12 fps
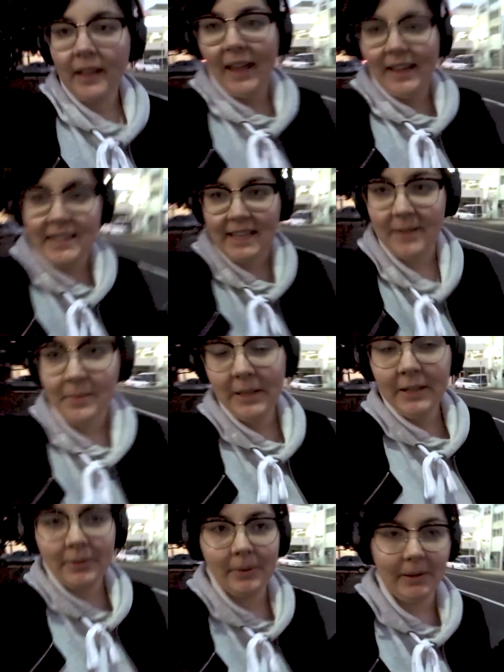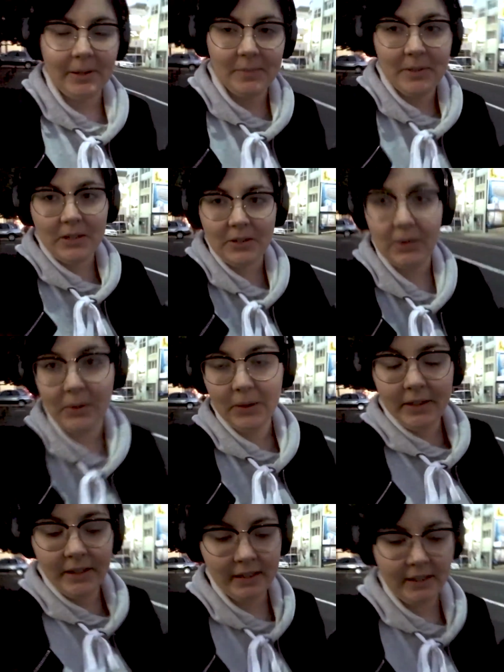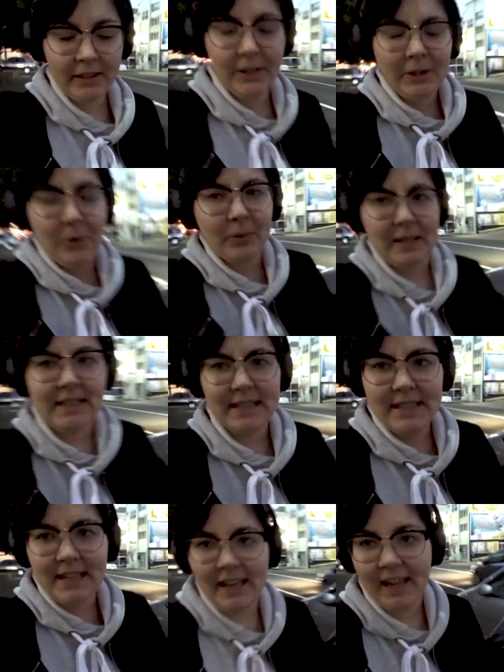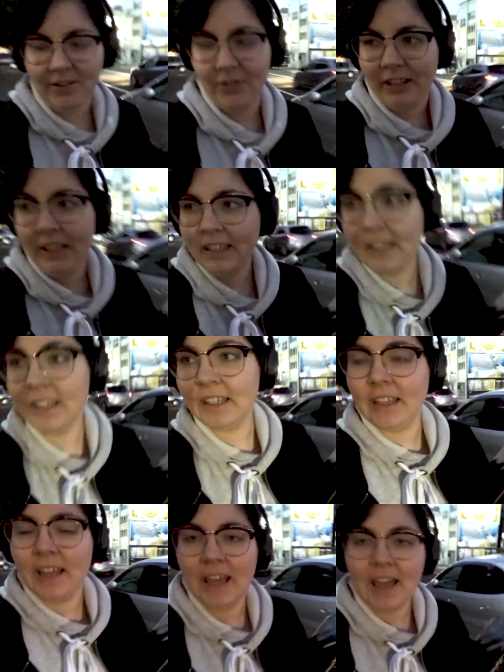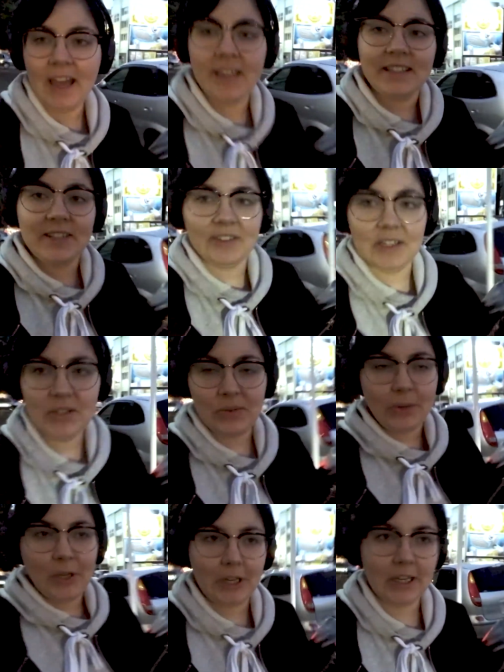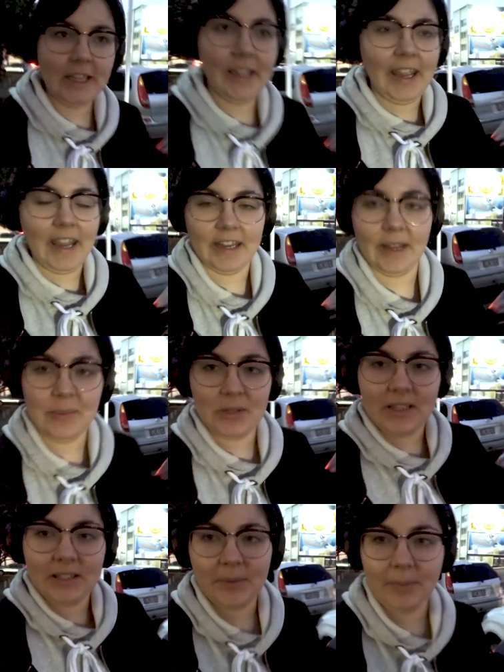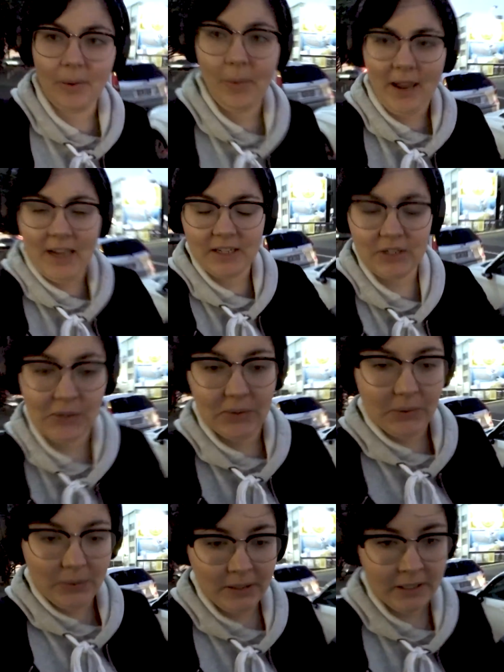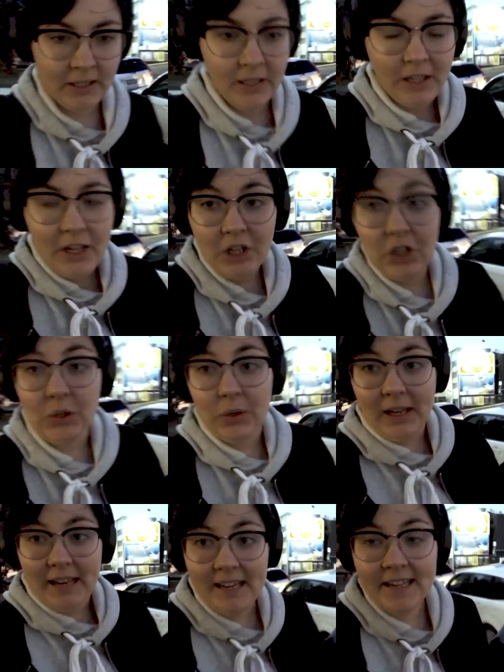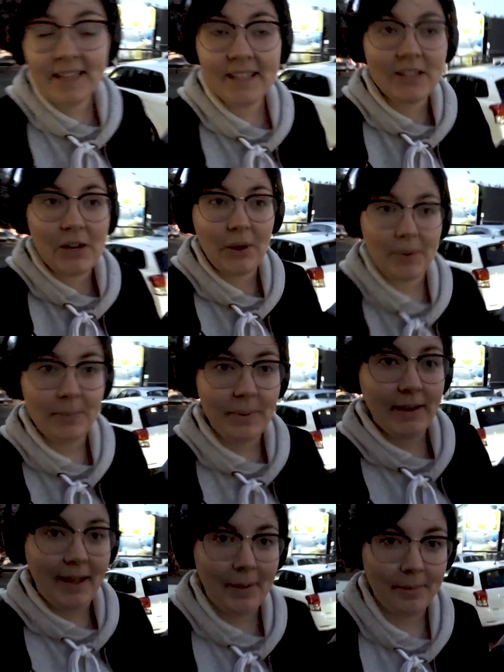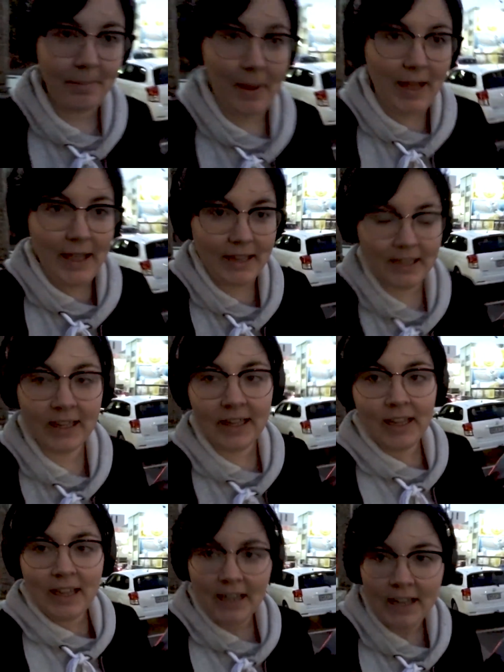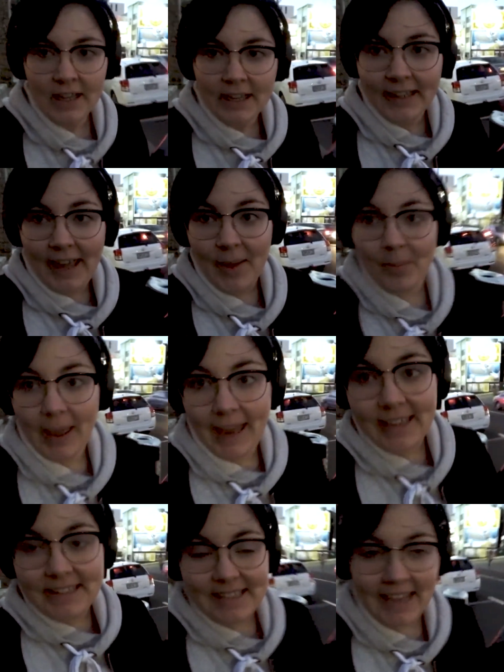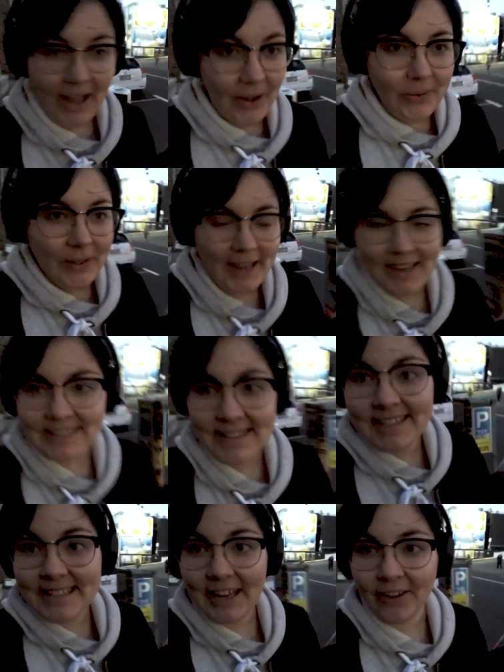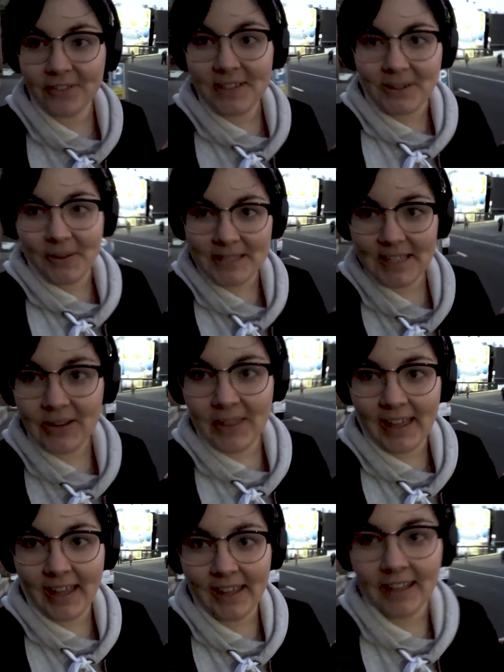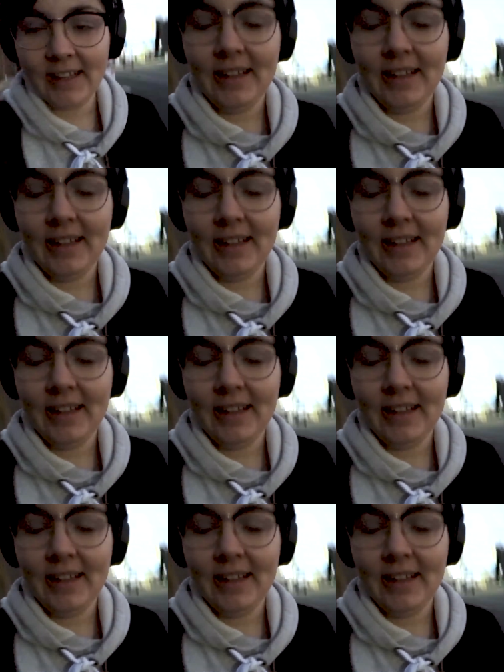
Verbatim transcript: Hey team, welcome to Wednesday evening. I just finished work and I'm just on my way to uni to go and pick up my cap and gown and stuff so I'll see you there